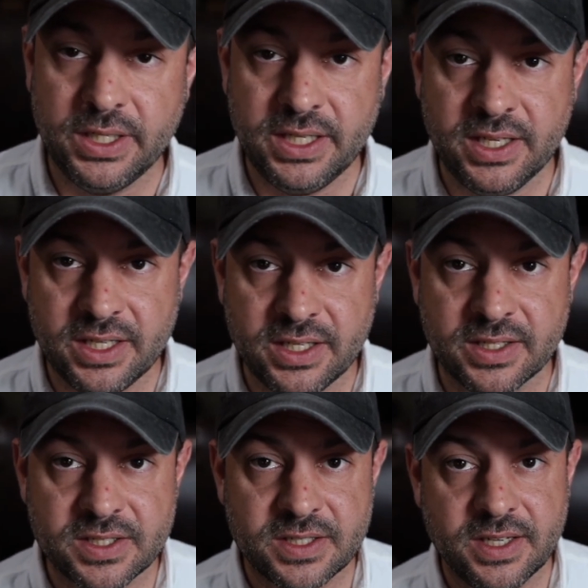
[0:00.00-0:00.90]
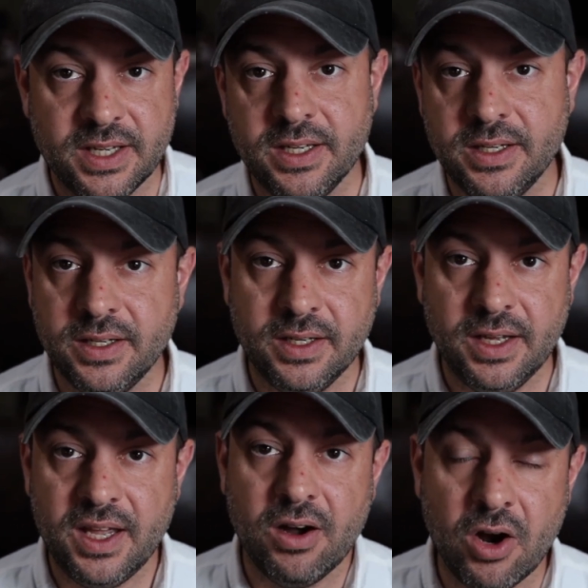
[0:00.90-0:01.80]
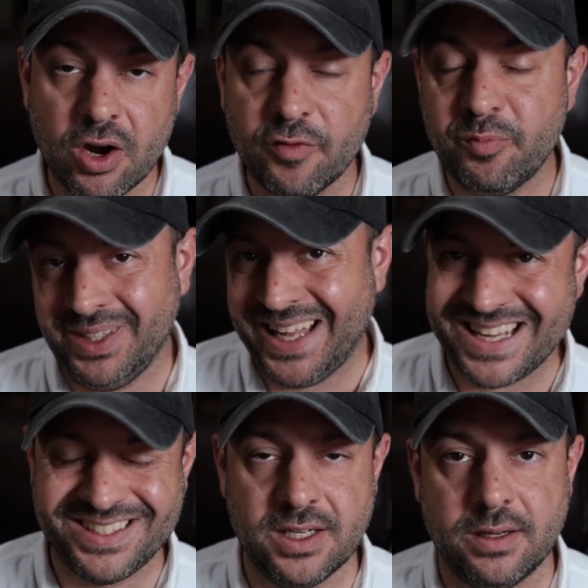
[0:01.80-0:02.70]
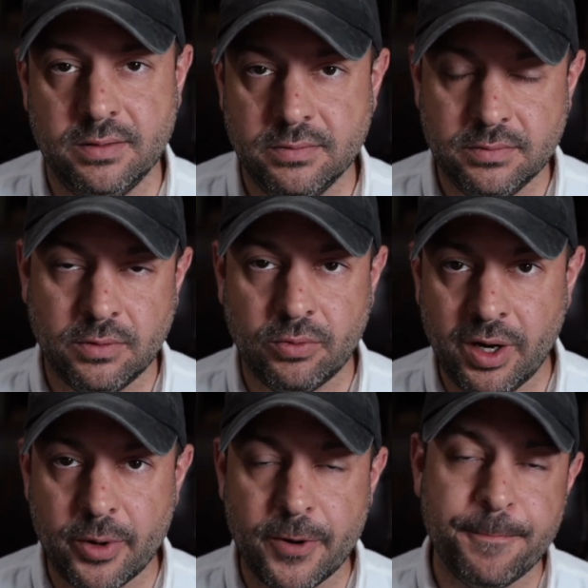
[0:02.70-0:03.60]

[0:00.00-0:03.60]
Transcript: It is a hunk of plastic or rubber.